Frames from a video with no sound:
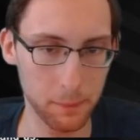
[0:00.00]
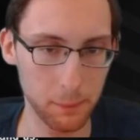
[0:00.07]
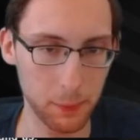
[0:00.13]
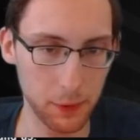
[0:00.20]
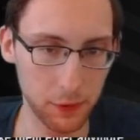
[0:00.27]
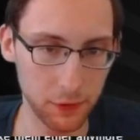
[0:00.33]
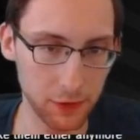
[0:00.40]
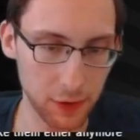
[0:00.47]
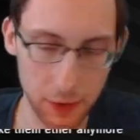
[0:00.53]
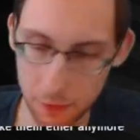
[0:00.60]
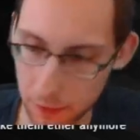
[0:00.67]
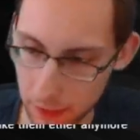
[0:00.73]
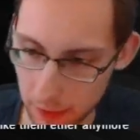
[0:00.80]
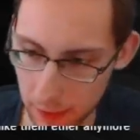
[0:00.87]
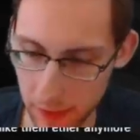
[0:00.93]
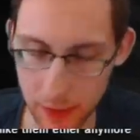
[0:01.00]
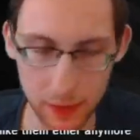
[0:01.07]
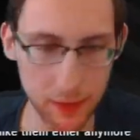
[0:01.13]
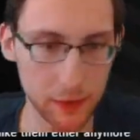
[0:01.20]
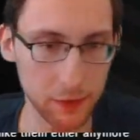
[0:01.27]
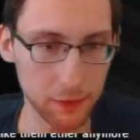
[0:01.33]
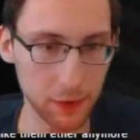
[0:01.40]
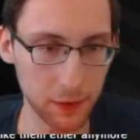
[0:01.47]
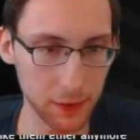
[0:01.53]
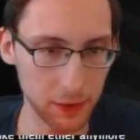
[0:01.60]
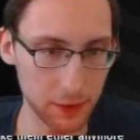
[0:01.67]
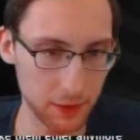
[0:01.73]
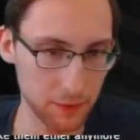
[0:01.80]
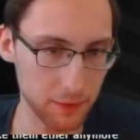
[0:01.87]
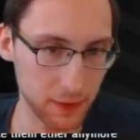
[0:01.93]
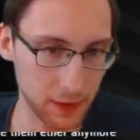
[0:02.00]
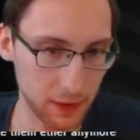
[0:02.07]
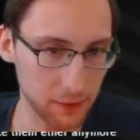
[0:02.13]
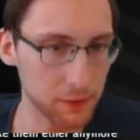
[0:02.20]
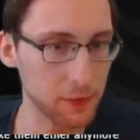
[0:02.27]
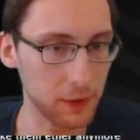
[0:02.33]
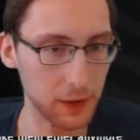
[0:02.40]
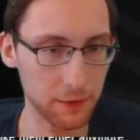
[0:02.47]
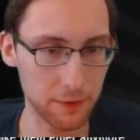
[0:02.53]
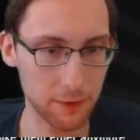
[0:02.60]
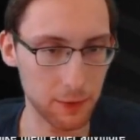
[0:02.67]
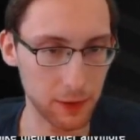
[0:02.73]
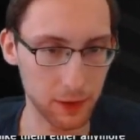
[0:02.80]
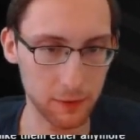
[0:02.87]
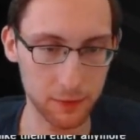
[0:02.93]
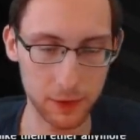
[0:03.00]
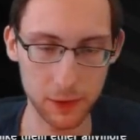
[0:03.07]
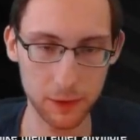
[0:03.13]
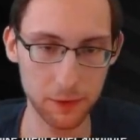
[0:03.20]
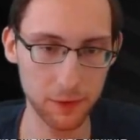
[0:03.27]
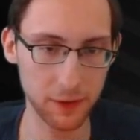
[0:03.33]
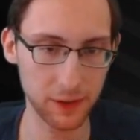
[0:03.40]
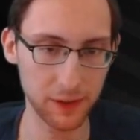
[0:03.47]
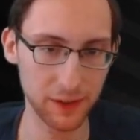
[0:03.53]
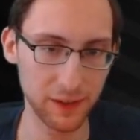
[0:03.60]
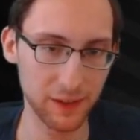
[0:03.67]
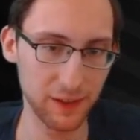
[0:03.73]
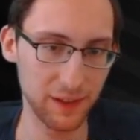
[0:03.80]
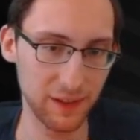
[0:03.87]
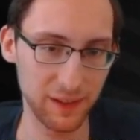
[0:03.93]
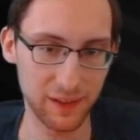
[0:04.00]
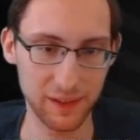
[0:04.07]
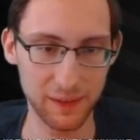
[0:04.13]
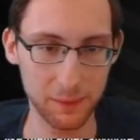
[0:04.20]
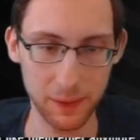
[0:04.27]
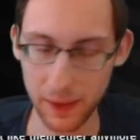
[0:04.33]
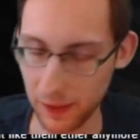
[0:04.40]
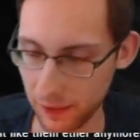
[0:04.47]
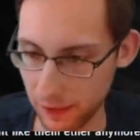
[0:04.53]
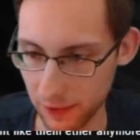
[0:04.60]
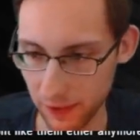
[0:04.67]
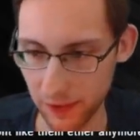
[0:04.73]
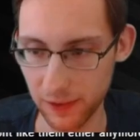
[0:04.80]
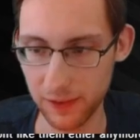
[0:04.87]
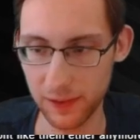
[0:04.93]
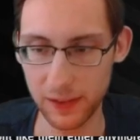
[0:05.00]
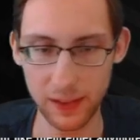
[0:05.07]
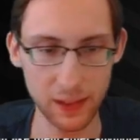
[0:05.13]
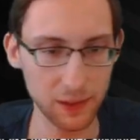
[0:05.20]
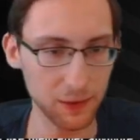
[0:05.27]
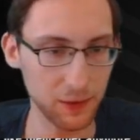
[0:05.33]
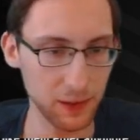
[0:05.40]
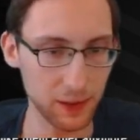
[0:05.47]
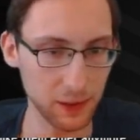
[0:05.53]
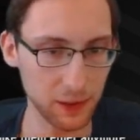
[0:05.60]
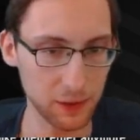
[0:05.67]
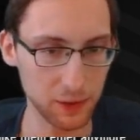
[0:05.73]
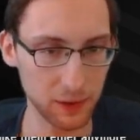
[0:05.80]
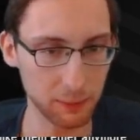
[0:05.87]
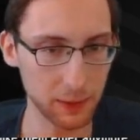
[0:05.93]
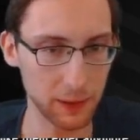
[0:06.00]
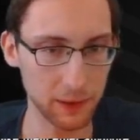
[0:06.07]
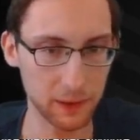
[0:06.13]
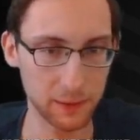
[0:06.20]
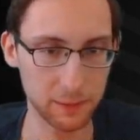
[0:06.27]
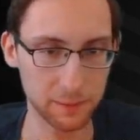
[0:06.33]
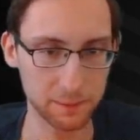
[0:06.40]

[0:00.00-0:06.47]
Because stuff like that is very not fun for everyone involved. But that's good. Glad to hear you're doing better.